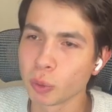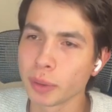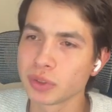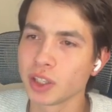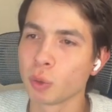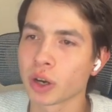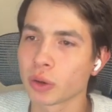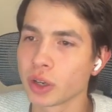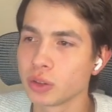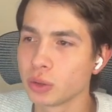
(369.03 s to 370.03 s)
in Wipsy, we're
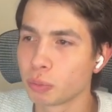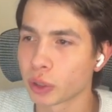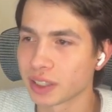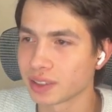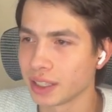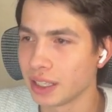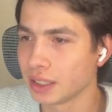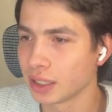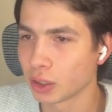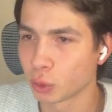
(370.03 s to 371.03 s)
going to press
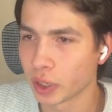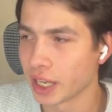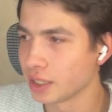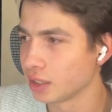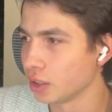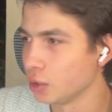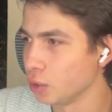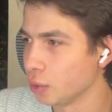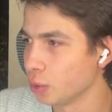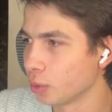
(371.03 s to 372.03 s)
in create
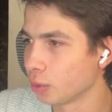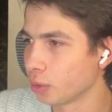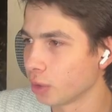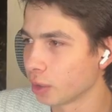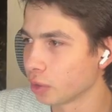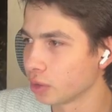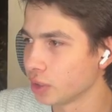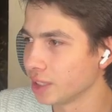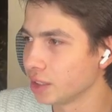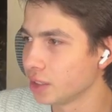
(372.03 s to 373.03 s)
new. I'm going to
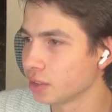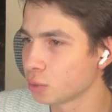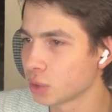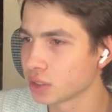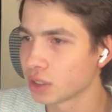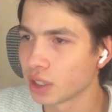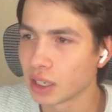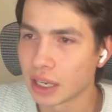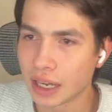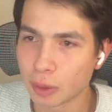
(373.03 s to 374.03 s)
delete these ones.
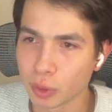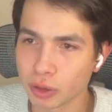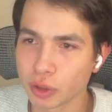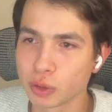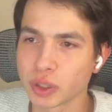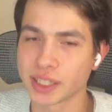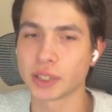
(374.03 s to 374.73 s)
We are going to create